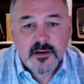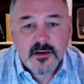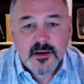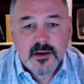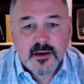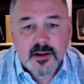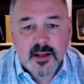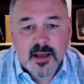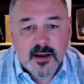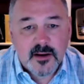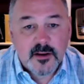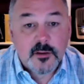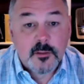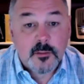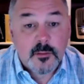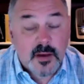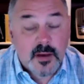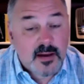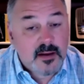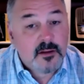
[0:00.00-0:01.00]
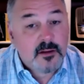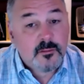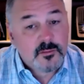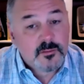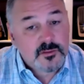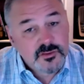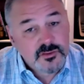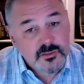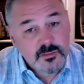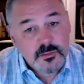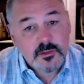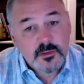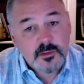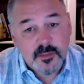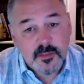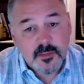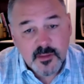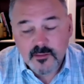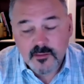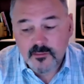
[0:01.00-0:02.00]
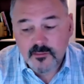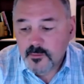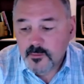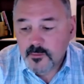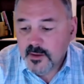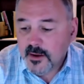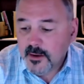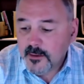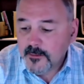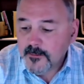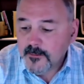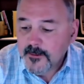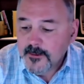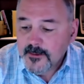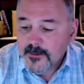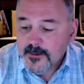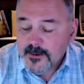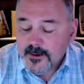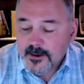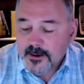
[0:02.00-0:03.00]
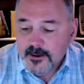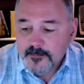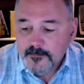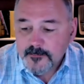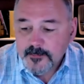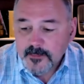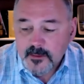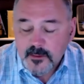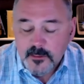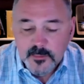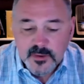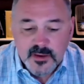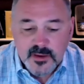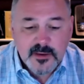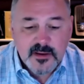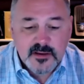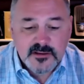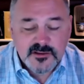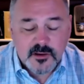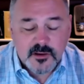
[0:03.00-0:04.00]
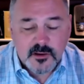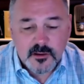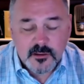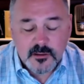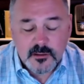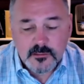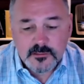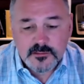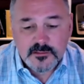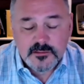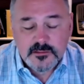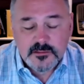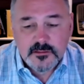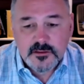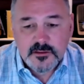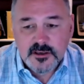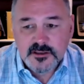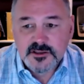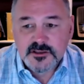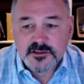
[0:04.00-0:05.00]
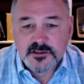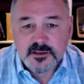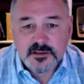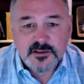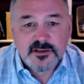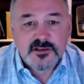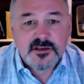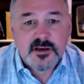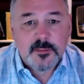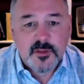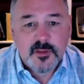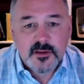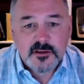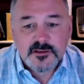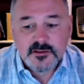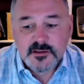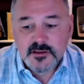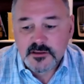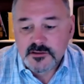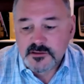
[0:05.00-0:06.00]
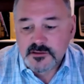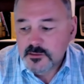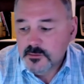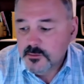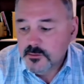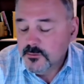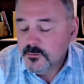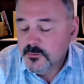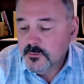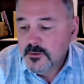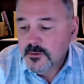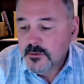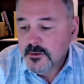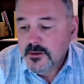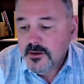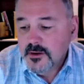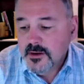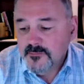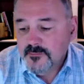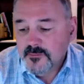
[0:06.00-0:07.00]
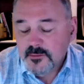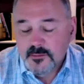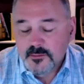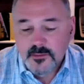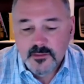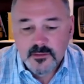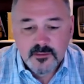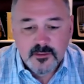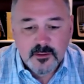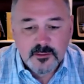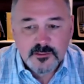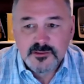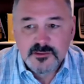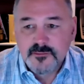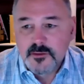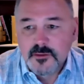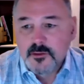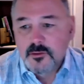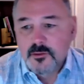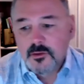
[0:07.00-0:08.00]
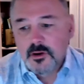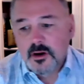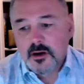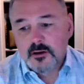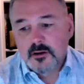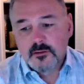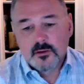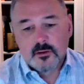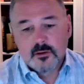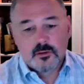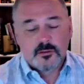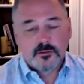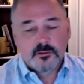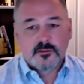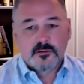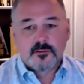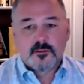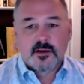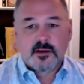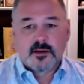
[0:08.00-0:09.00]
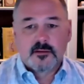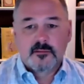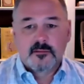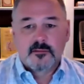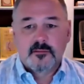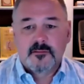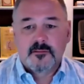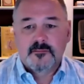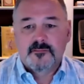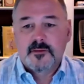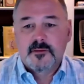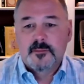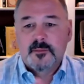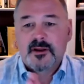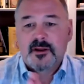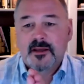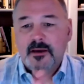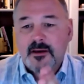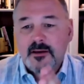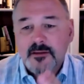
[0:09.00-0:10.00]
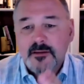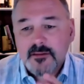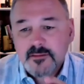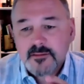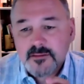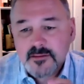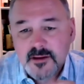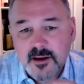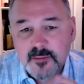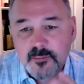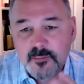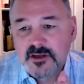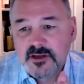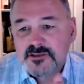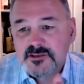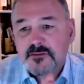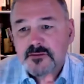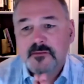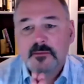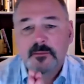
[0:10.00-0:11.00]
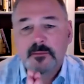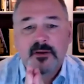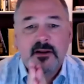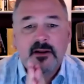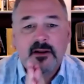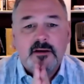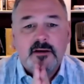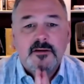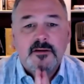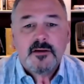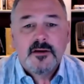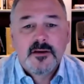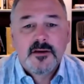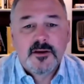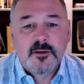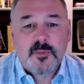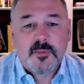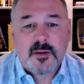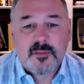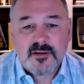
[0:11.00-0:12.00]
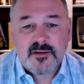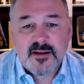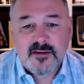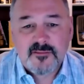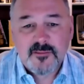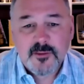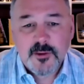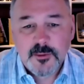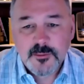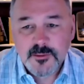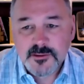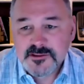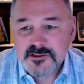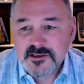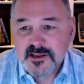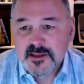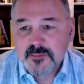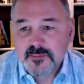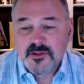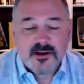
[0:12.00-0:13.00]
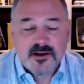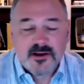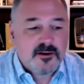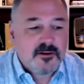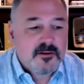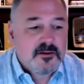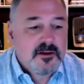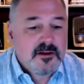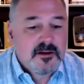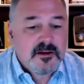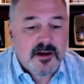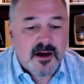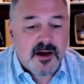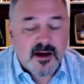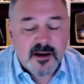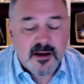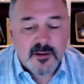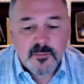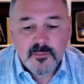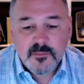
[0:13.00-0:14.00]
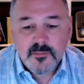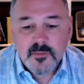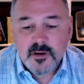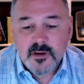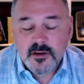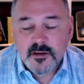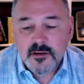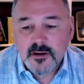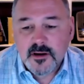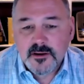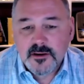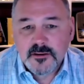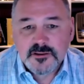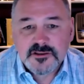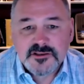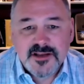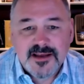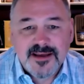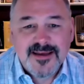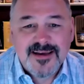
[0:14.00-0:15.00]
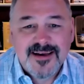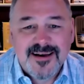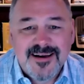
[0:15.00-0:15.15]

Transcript: And how do you truly think through that? The MiniDisc article touches on some of these things. So those of you who are older than Flaminia, God bless you, Flaminia, probably never owned a CD player, understand.